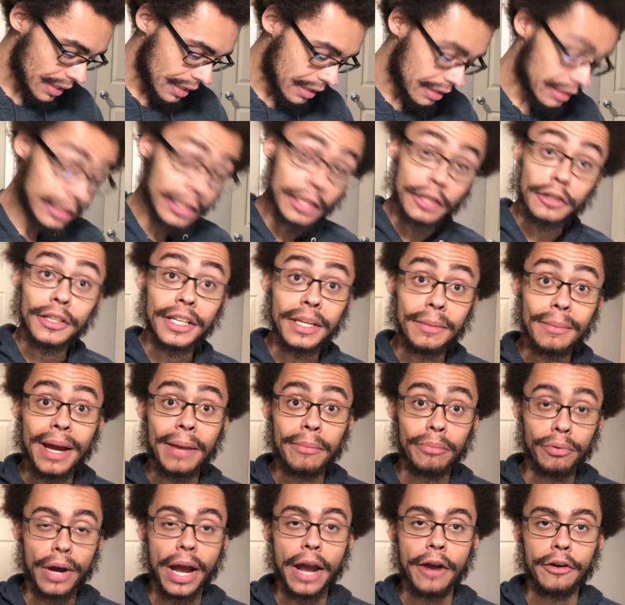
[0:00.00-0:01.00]
Clearly, my
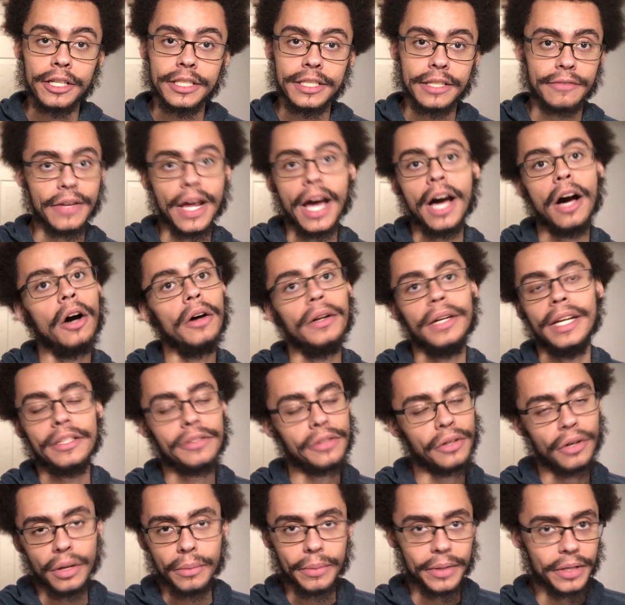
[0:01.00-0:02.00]
priorities have not
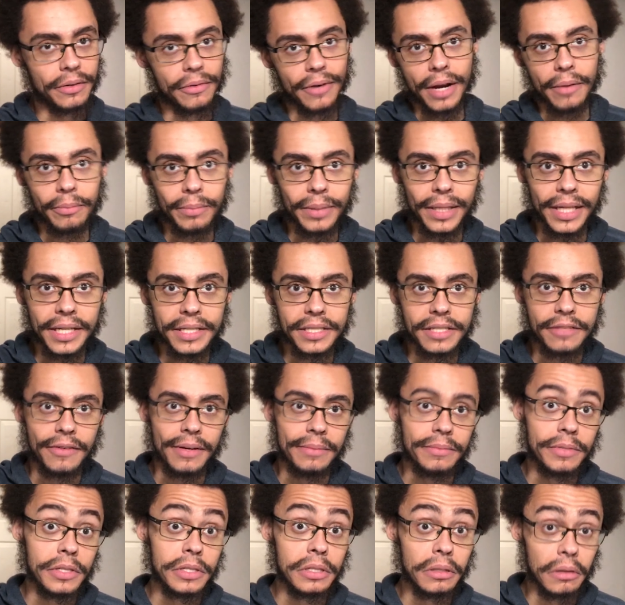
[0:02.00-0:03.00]
necessarily been in the right place if
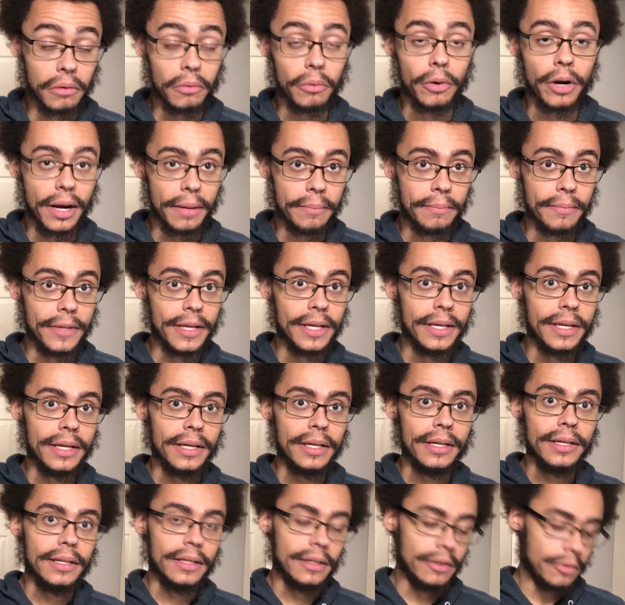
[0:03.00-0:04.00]
I'm still where I'm
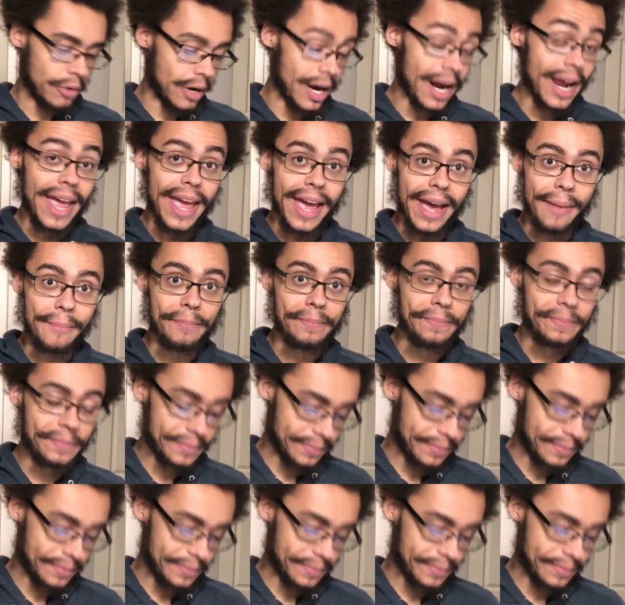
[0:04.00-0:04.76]
where I am.